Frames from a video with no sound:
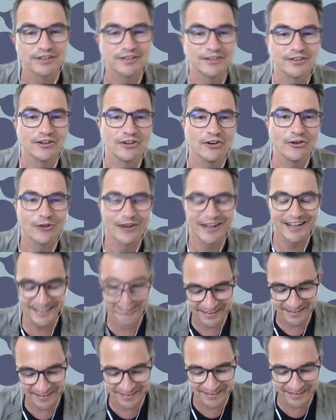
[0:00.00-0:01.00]
right?
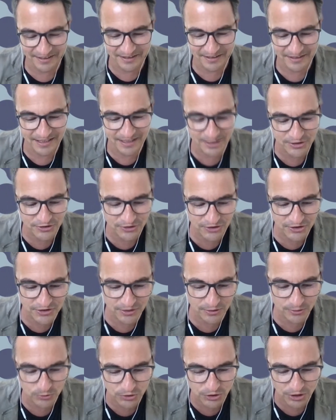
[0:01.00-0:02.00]
Industry
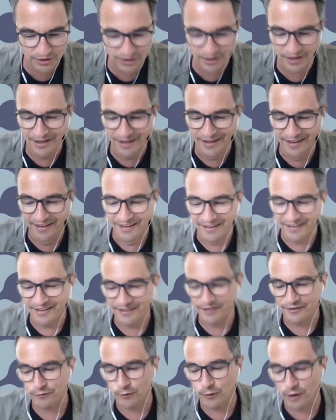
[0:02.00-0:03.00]
solution.
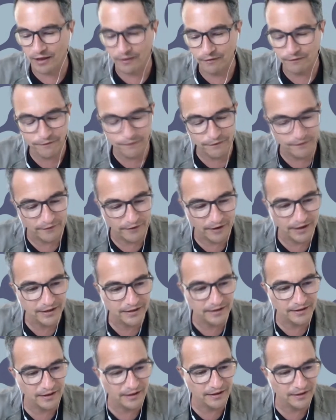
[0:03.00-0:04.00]
for health, right,
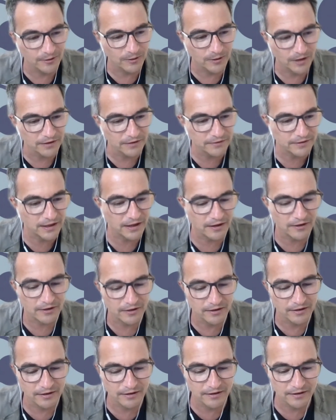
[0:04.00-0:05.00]
or healthcare,
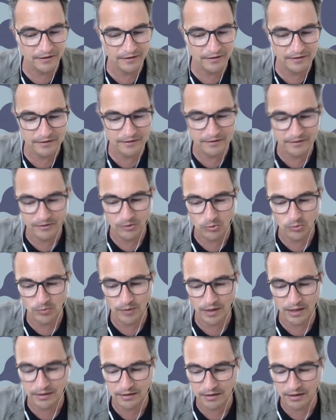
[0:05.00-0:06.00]

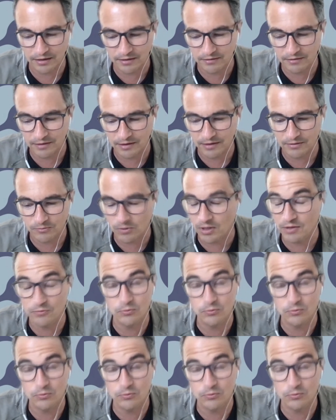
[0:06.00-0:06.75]
and we're